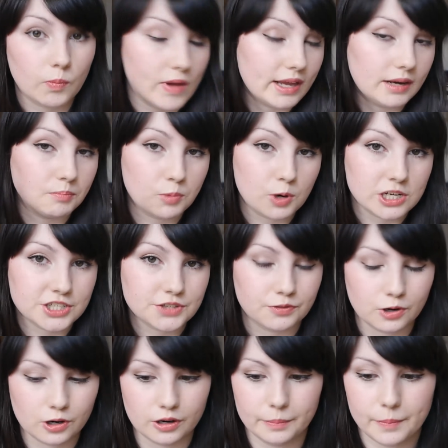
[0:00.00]
in brush
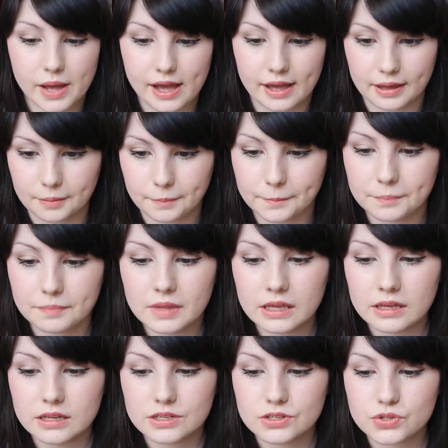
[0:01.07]
form.
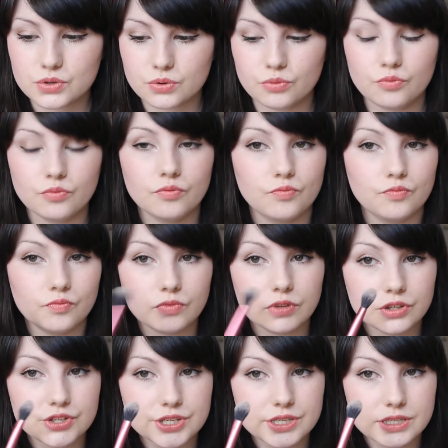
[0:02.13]
So
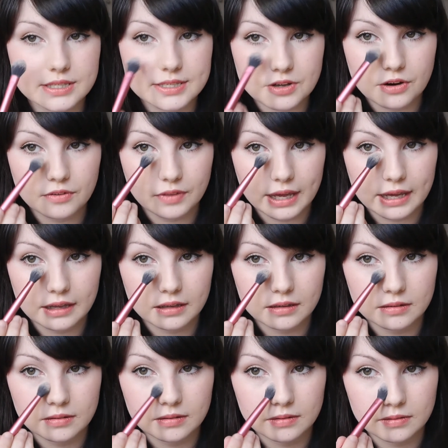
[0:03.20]
you just sort of like,
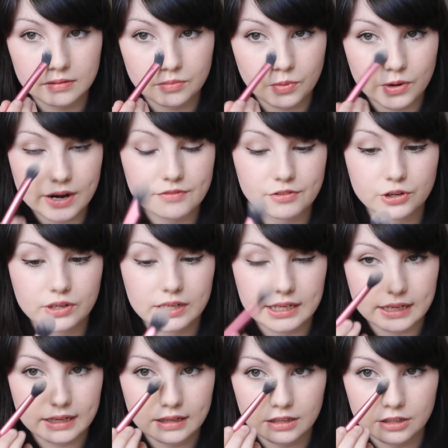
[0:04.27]
wherever you
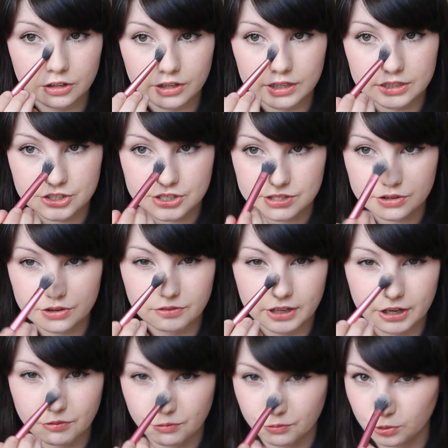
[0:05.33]
need it, you can just sort of
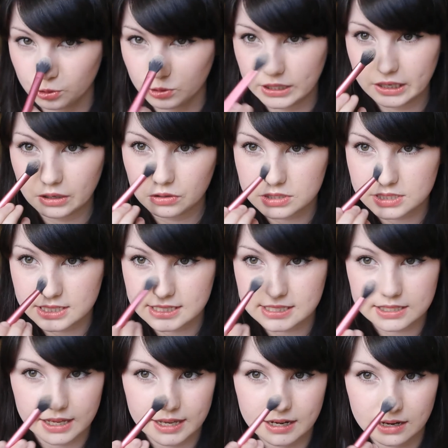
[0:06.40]
like roll it onto the
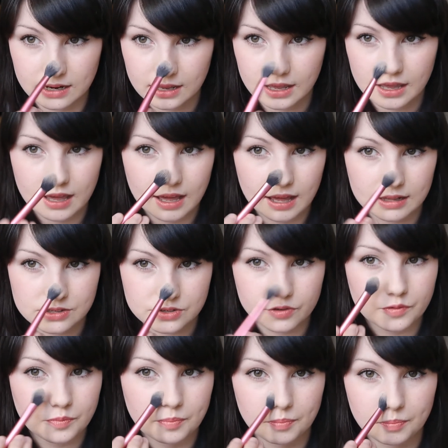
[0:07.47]
skin and
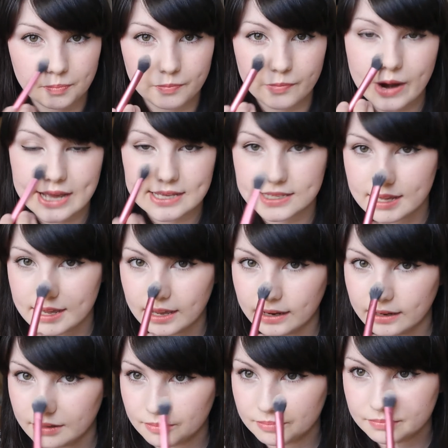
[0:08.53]
sort of press it
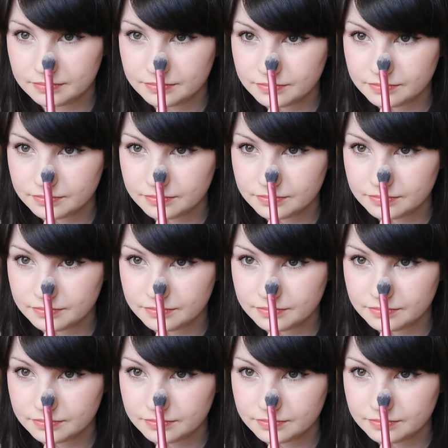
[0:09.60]
in.